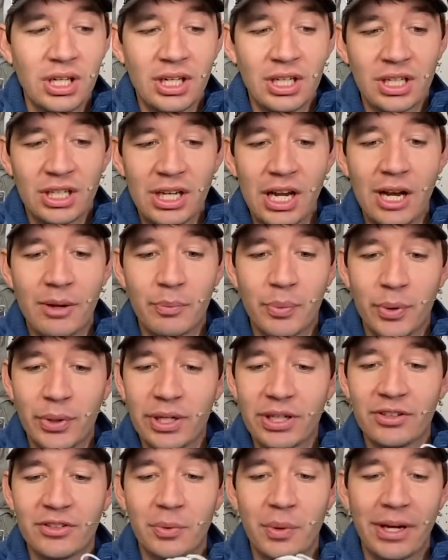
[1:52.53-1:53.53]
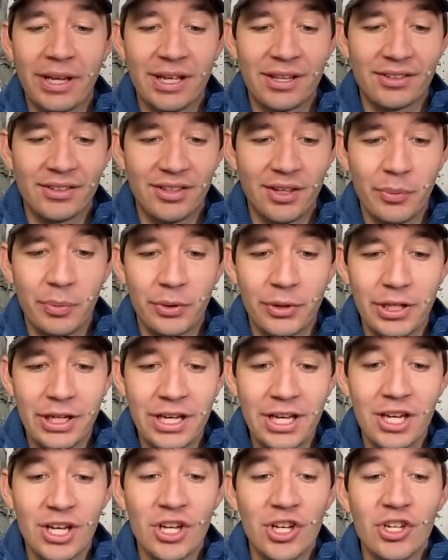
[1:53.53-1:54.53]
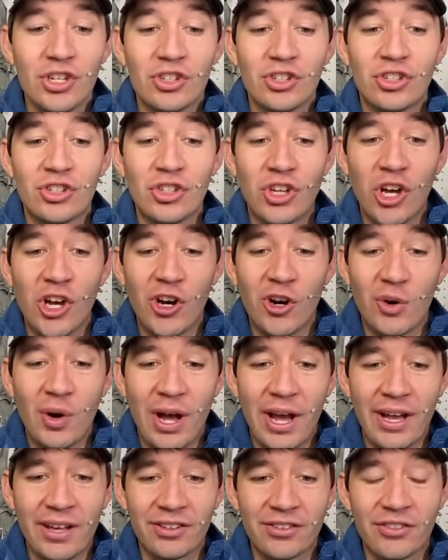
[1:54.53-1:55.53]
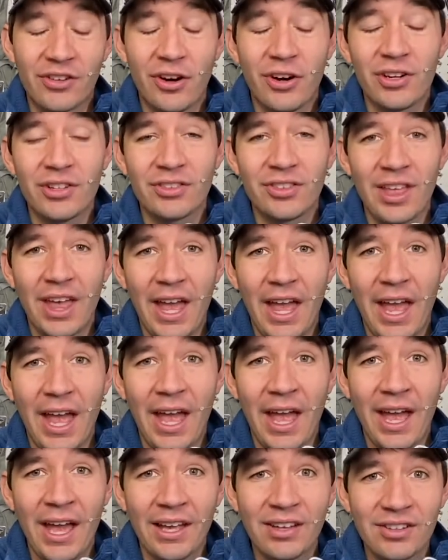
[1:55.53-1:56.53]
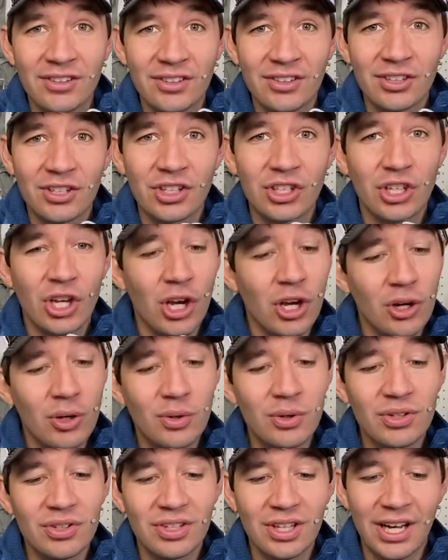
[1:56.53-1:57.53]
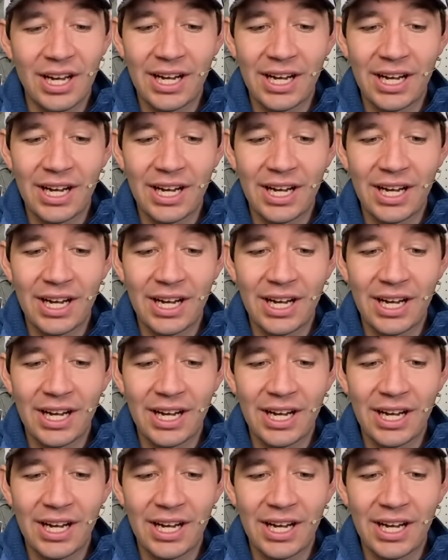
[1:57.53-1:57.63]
got pretty sweaty and slippery. So, as far as the S goes,